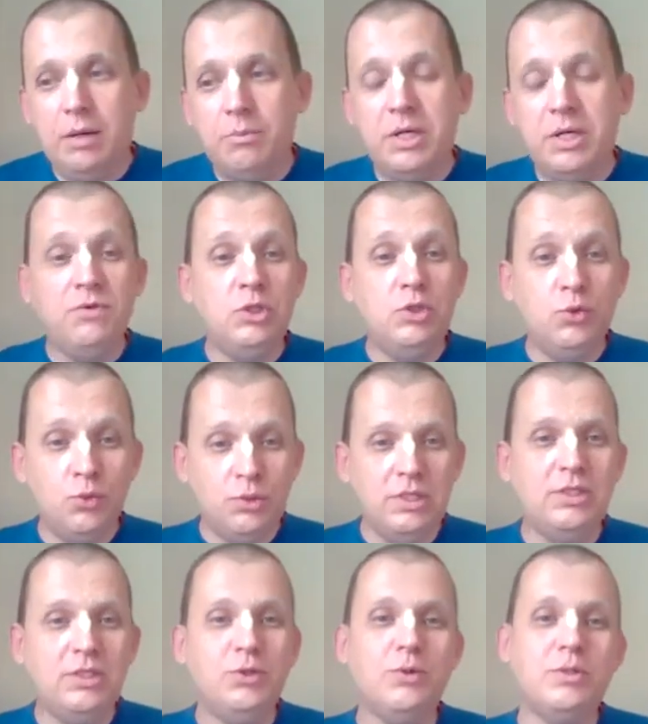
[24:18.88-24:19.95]
but we do
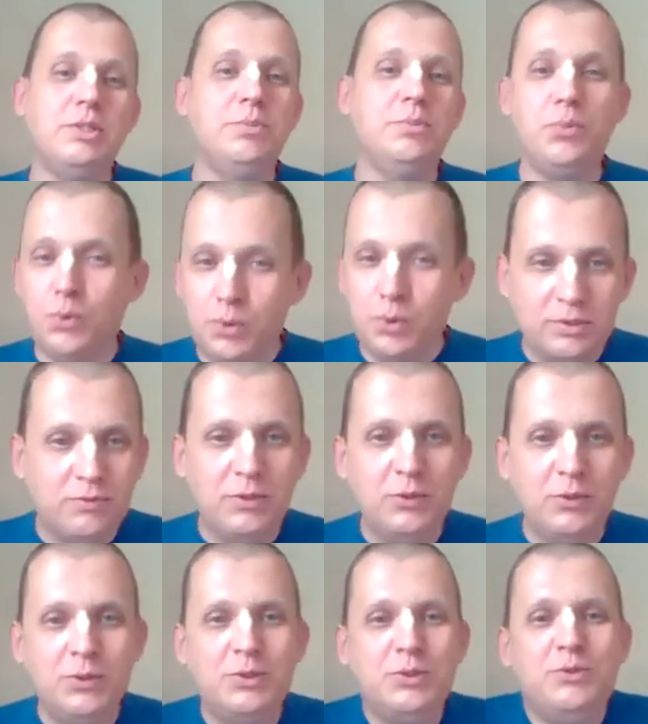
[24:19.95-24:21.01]
need your support.
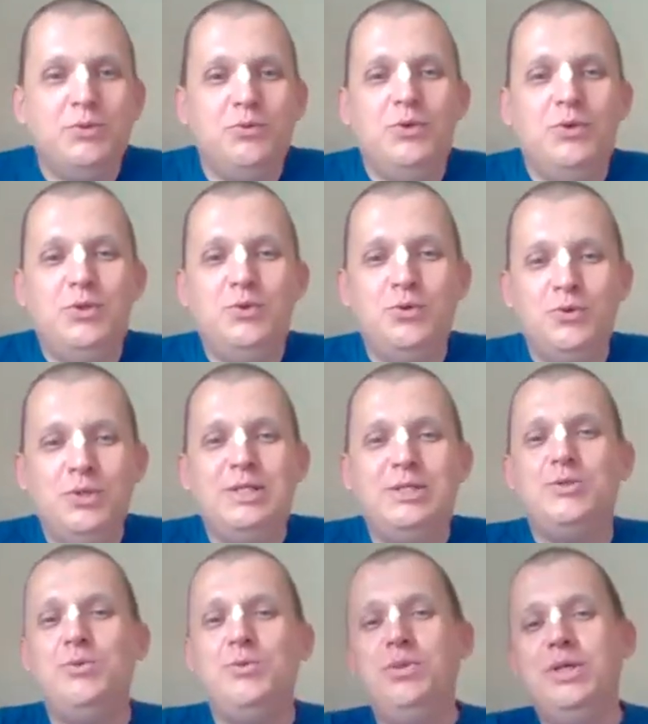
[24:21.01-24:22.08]
We do need
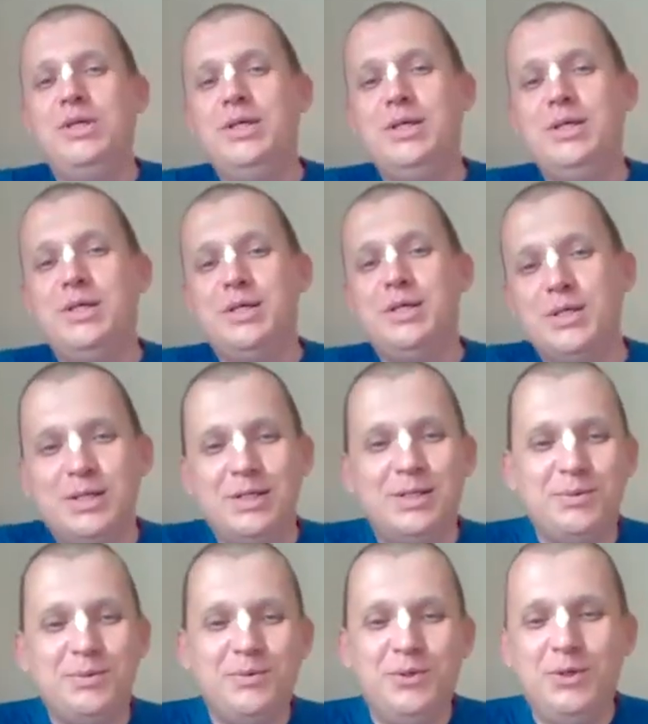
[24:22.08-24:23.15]
to be
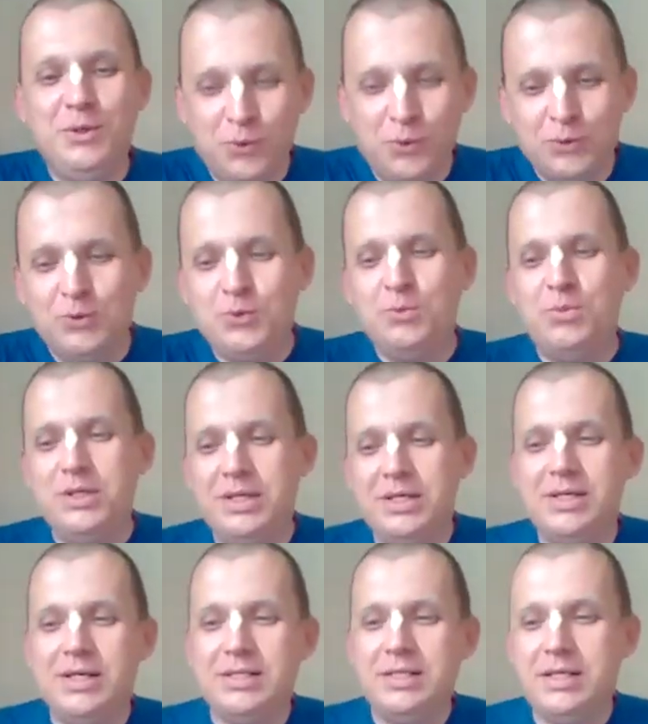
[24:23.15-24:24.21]
you to
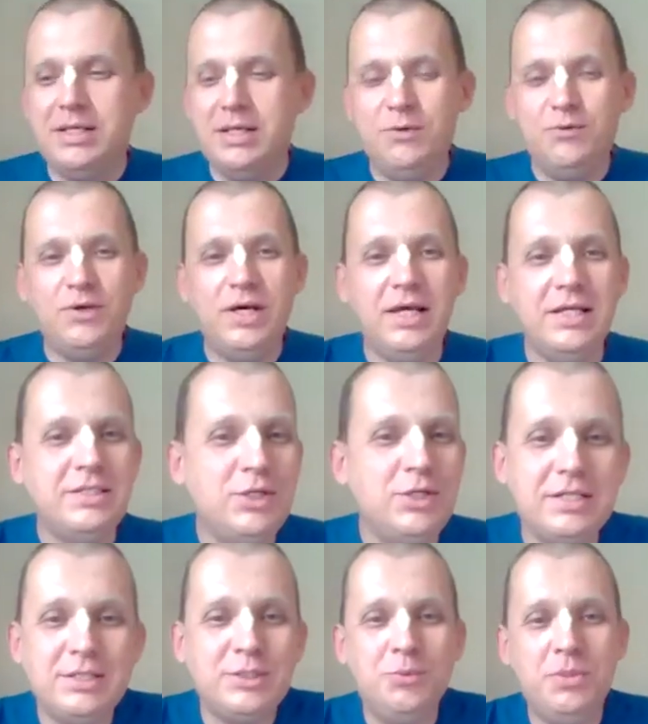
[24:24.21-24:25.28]
be at the event,
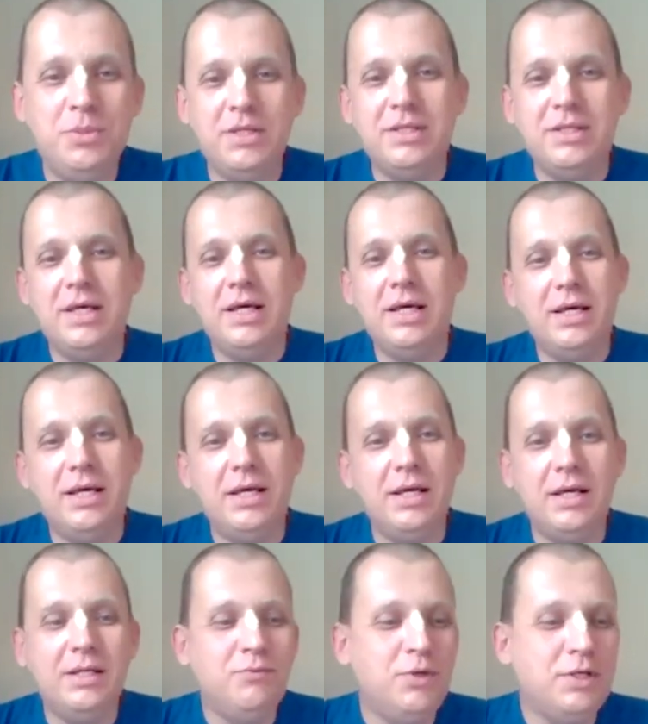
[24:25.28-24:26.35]
just to be there,
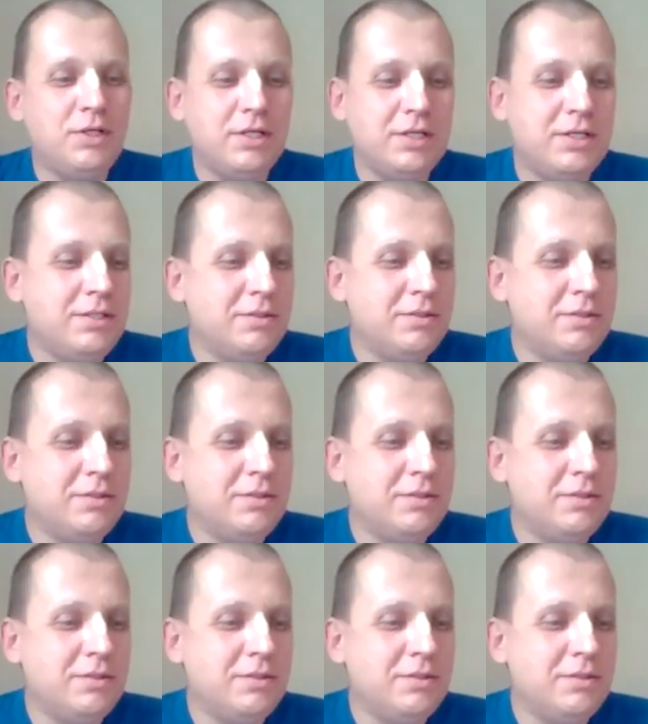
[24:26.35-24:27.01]
and we can.